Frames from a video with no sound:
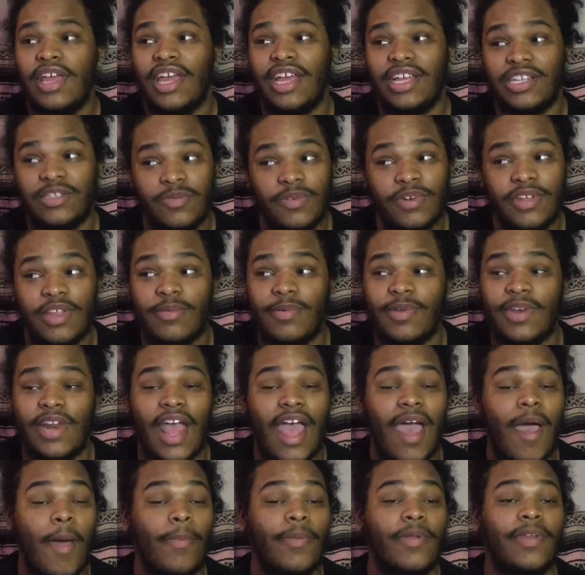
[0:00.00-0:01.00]
It's really been
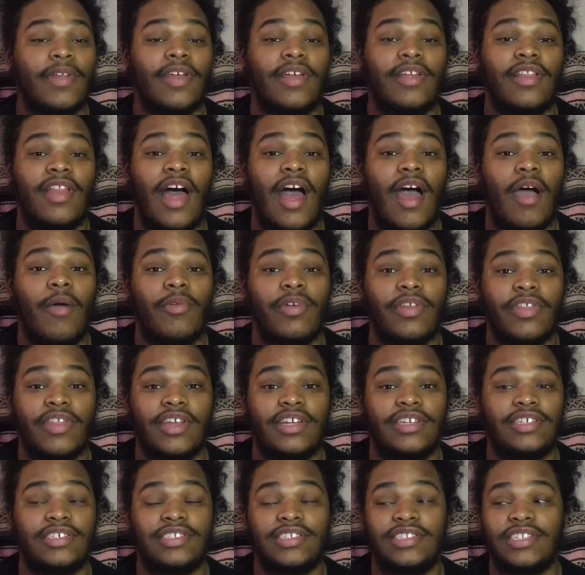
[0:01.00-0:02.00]
happening a lot where
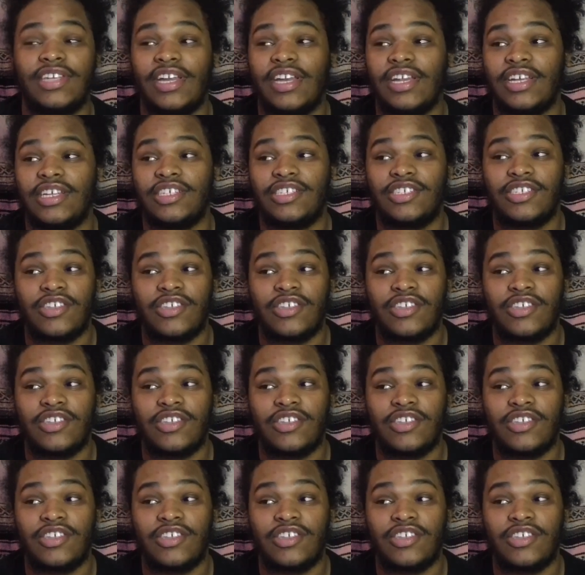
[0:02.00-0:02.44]
they're just getting